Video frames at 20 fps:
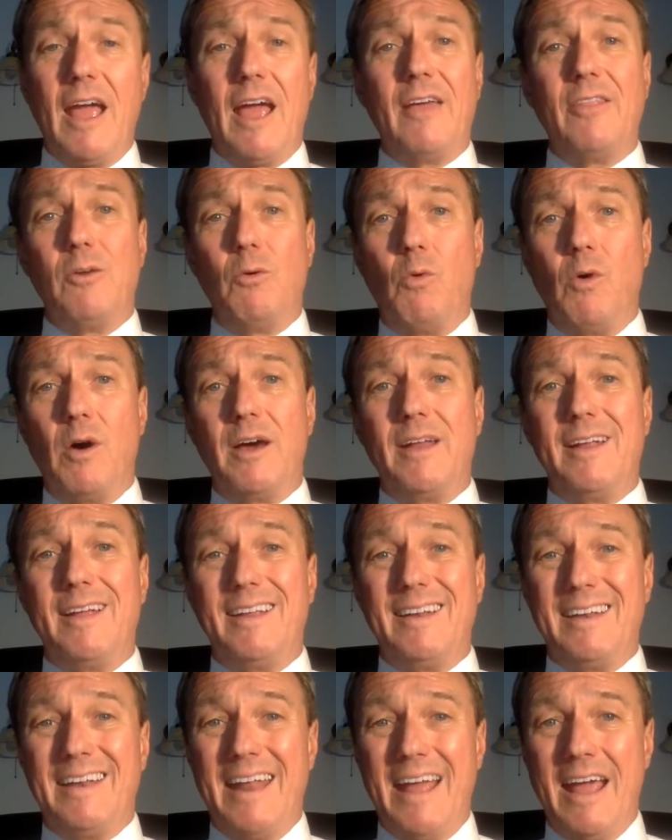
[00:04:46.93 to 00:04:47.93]
and the one
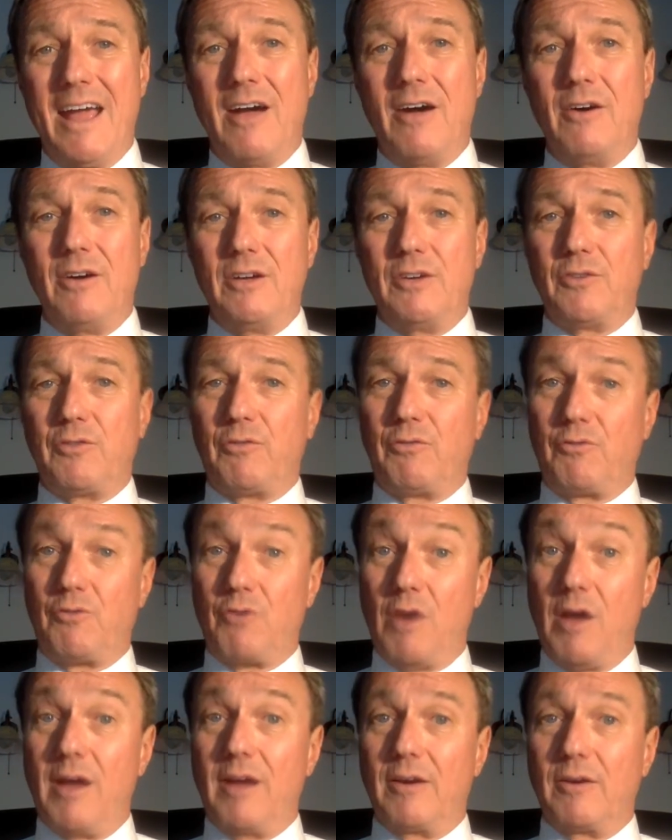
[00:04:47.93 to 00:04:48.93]
it now is
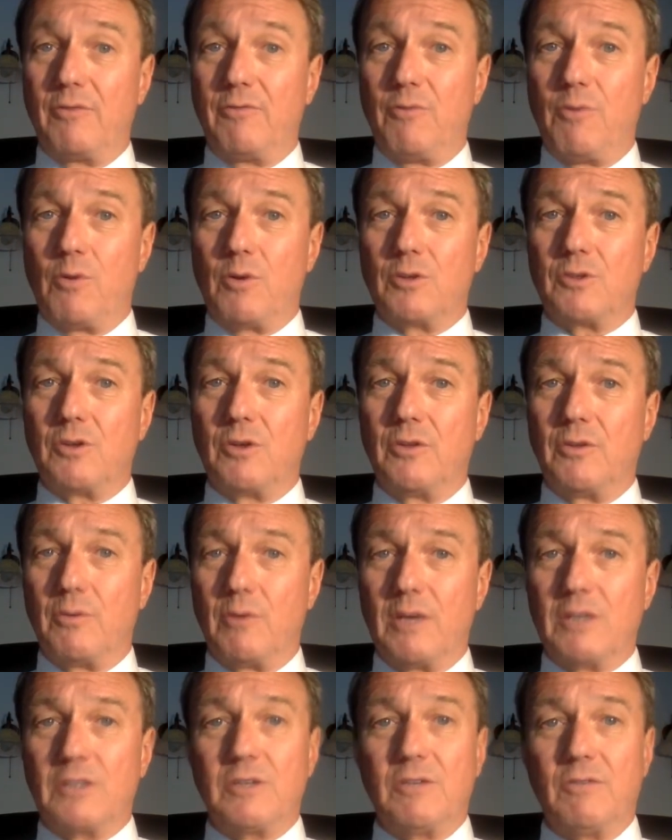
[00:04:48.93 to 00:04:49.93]
trying to force on the
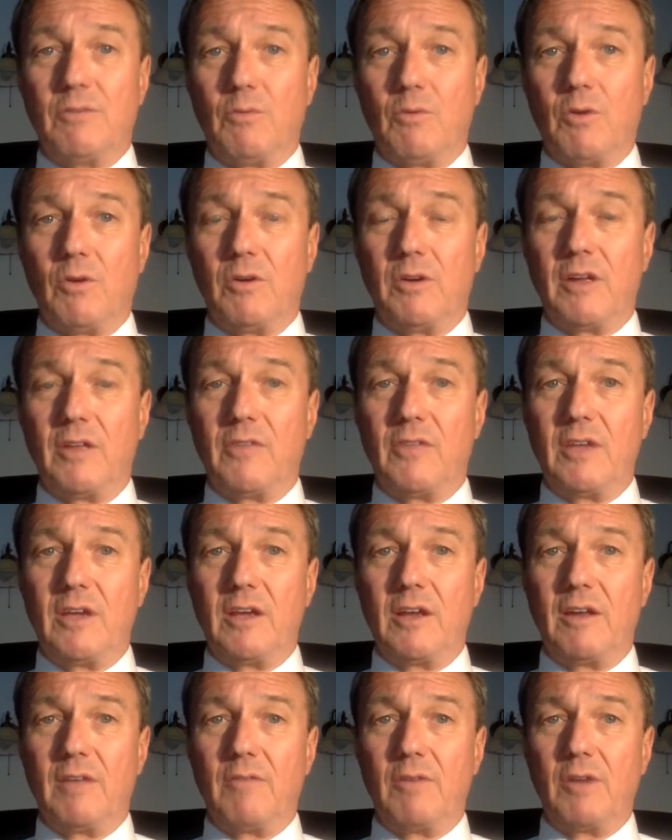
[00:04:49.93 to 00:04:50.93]
rest of the world at the
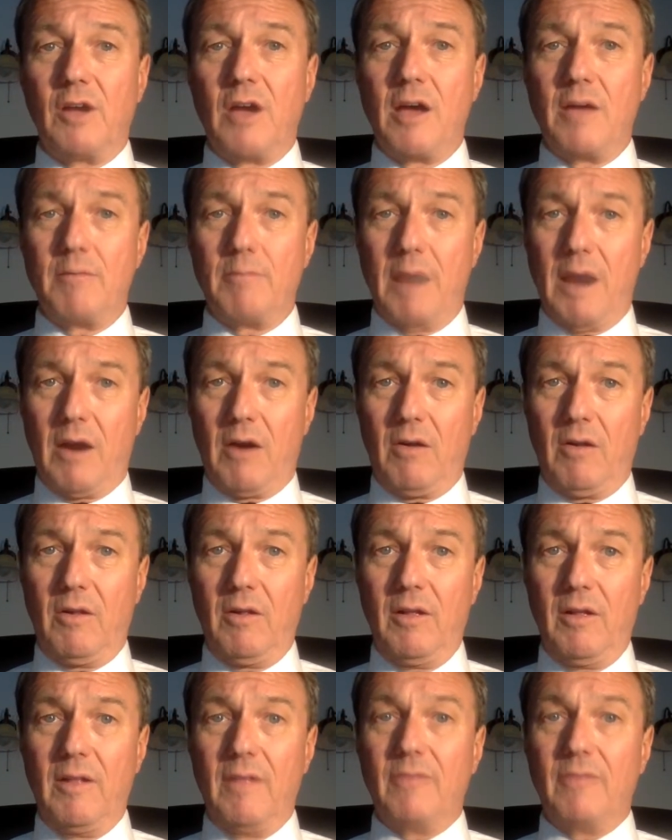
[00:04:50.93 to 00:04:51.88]
end of a gun barrel.